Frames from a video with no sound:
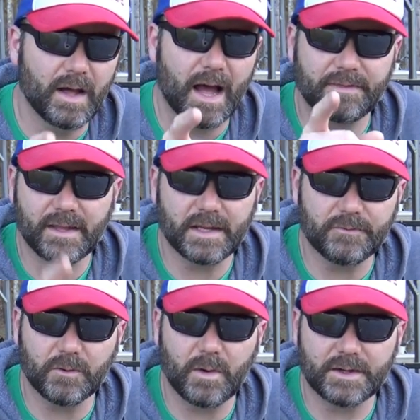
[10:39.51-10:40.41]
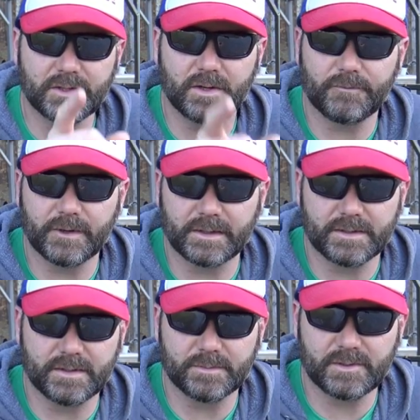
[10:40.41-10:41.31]
I thank you for watching. Don't forget to
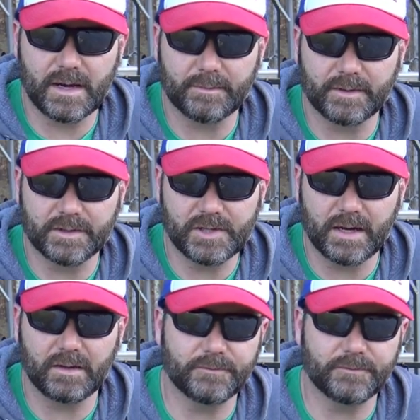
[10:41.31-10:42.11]
subscribe to the channel.